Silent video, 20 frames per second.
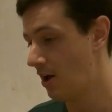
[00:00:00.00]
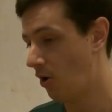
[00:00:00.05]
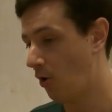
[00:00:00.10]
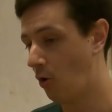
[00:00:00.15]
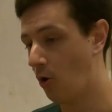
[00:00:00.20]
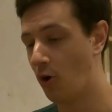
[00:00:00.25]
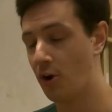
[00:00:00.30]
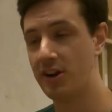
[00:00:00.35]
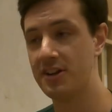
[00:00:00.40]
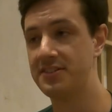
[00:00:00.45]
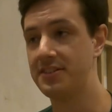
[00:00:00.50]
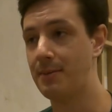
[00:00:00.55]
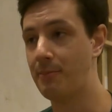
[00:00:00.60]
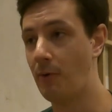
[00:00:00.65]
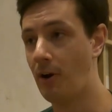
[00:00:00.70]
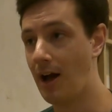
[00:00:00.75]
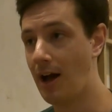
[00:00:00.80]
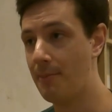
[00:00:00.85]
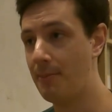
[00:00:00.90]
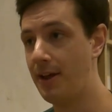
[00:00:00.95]
order some
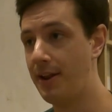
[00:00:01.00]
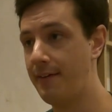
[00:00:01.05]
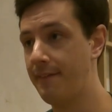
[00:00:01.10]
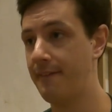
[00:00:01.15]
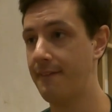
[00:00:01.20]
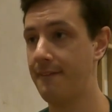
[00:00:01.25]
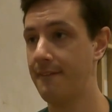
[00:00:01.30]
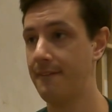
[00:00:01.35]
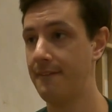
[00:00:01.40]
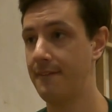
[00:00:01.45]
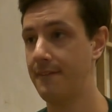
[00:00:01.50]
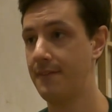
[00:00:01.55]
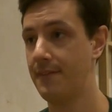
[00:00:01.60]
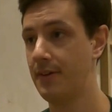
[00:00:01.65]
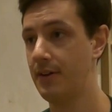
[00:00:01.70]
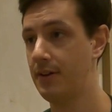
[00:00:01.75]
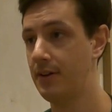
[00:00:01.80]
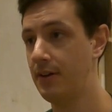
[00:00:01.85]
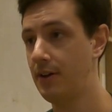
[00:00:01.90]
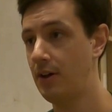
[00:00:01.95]
ramen
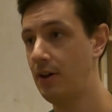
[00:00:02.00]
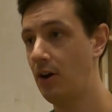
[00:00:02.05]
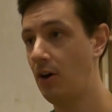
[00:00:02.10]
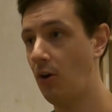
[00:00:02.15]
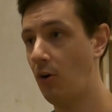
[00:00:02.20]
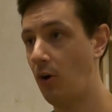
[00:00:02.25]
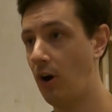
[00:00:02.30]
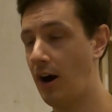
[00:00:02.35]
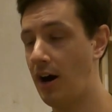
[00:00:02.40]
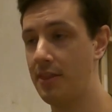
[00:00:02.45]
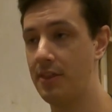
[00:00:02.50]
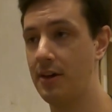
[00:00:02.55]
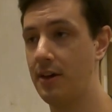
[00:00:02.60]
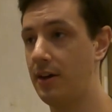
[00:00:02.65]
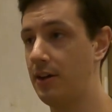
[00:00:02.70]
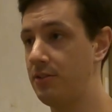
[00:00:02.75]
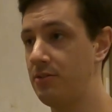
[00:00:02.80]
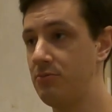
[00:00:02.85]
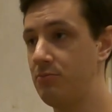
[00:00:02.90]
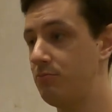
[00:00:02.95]
or
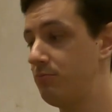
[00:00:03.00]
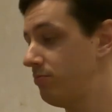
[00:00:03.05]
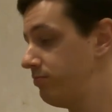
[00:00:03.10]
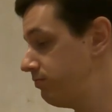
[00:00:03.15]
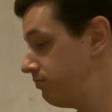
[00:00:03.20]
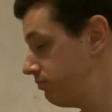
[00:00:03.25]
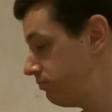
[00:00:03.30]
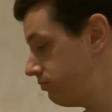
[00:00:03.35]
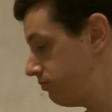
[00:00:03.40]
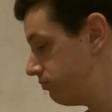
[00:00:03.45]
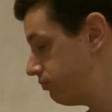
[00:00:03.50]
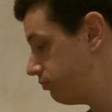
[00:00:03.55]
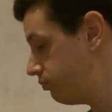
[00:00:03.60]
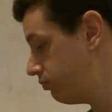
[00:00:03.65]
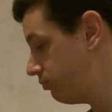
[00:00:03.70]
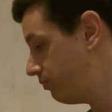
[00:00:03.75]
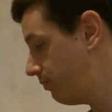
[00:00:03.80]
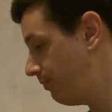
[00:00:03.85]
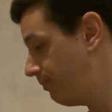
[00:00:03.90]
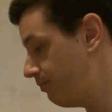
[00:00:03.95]
other
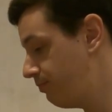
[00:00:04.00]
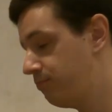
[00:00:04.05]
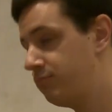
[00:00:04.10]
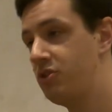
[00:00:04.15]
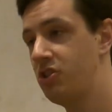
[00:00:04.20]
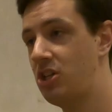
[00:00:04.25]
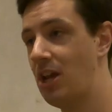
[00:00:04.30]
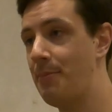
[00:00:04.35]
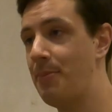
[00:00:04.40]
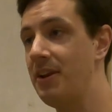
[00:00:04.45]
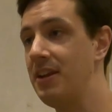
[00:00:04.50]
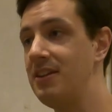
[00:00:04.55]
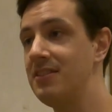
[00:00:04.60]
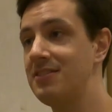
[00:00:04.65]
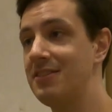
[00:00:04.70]
Japanese